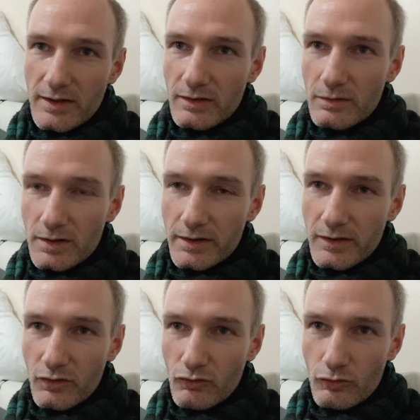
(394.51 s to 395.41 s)
It's not going to
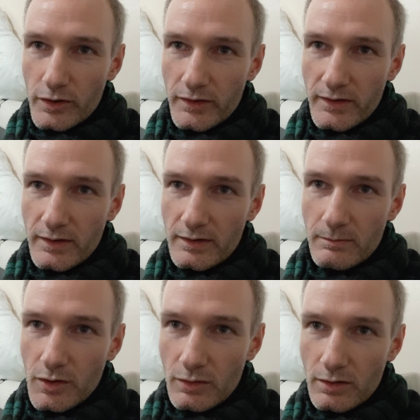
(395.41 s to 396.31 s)
destroy your
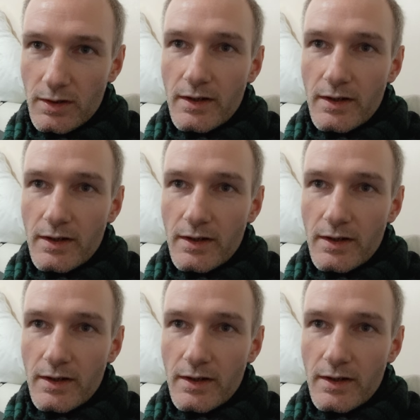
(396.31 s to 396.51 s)
system. You're not